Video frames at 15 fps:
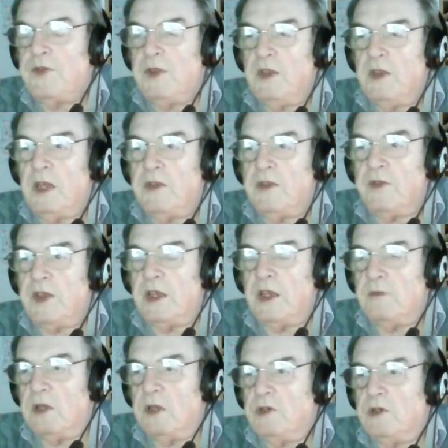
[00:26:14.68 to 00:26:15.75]
Another thing
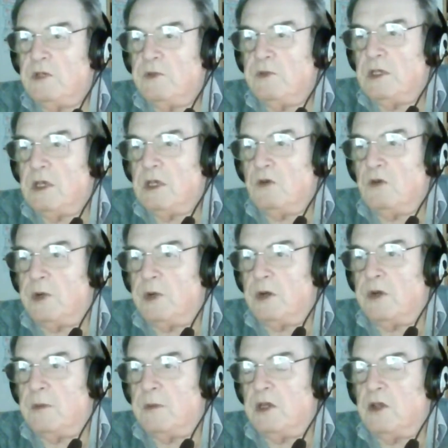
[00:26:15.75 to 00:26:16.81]
I've noticed with the gold
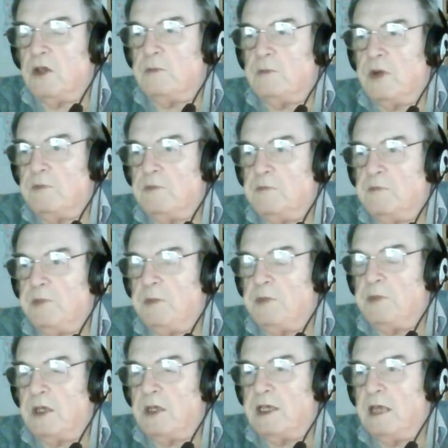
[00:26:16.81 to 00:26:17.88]
program, a lot of
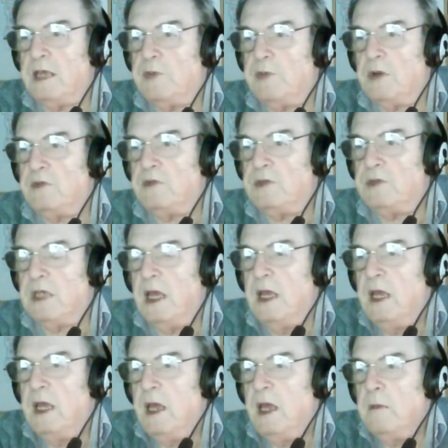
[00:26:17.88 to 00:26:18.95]
people are getting problems
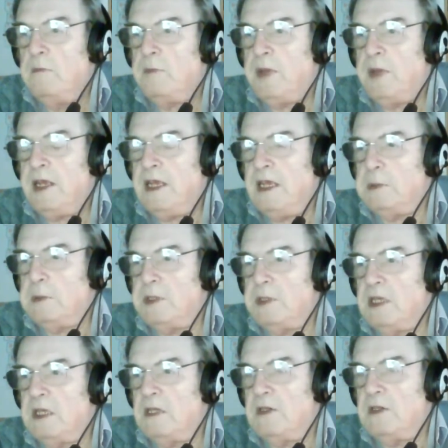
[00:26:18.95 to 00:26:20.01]
paying for
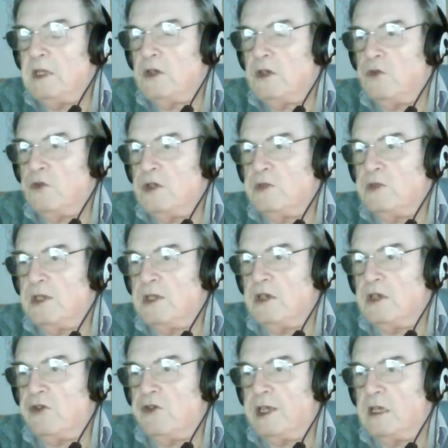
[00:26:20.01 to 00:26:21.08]
their coins with their
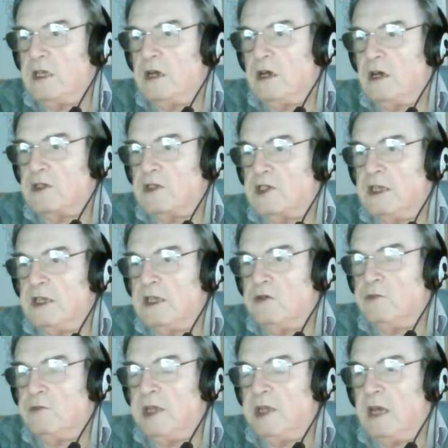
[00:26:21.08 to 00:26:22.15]
credit cards, and that
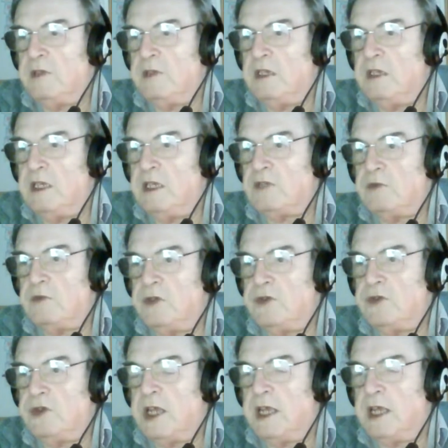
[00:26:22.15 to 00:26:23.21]
could be happening in
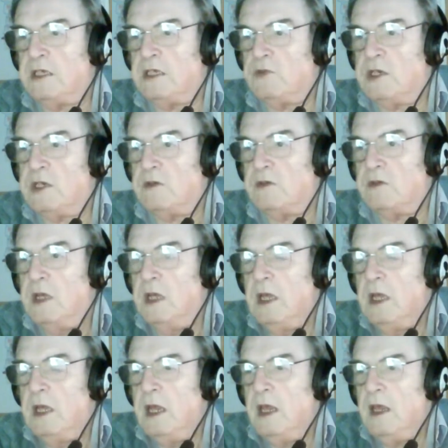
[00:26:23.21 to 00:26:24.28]
X100K as well.
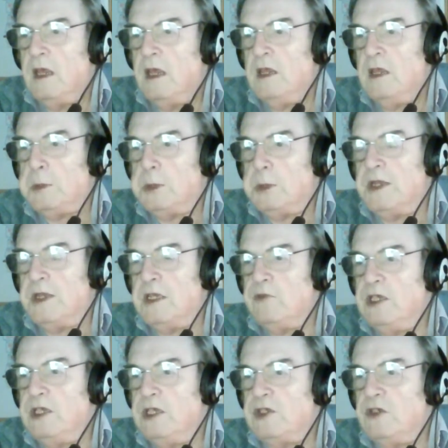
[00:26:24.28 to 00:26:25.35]
If for any
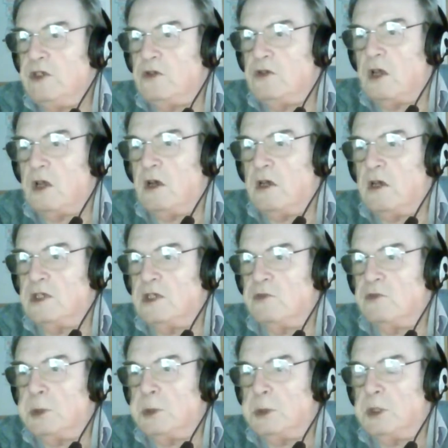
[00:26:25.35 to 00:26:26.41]
reason your card is
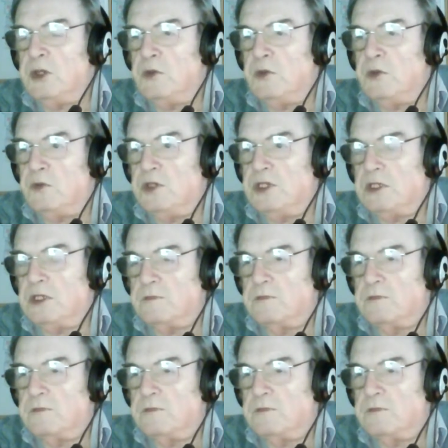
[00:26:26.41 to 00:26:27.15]
refused,